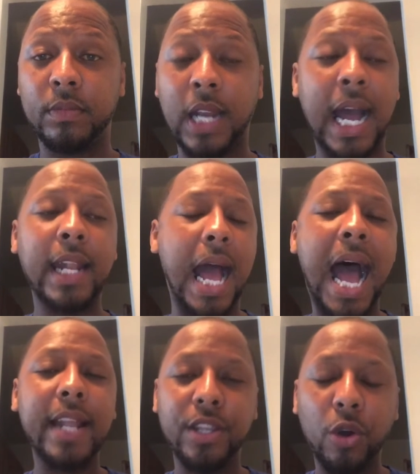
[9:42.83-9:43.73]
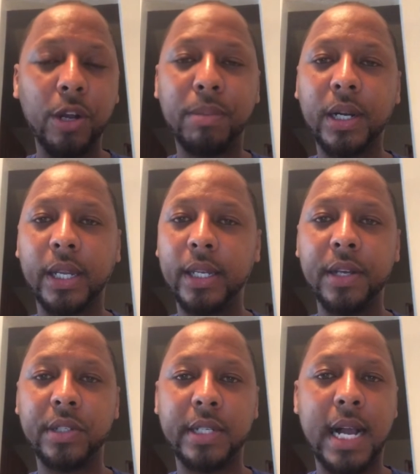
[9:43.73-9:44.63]
I know the Buccaneers
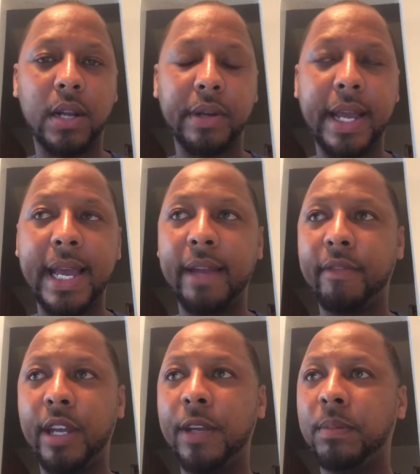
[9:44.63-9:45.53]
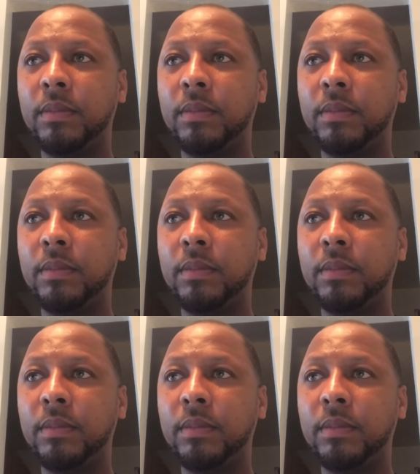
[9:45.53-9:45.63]
are not going to have a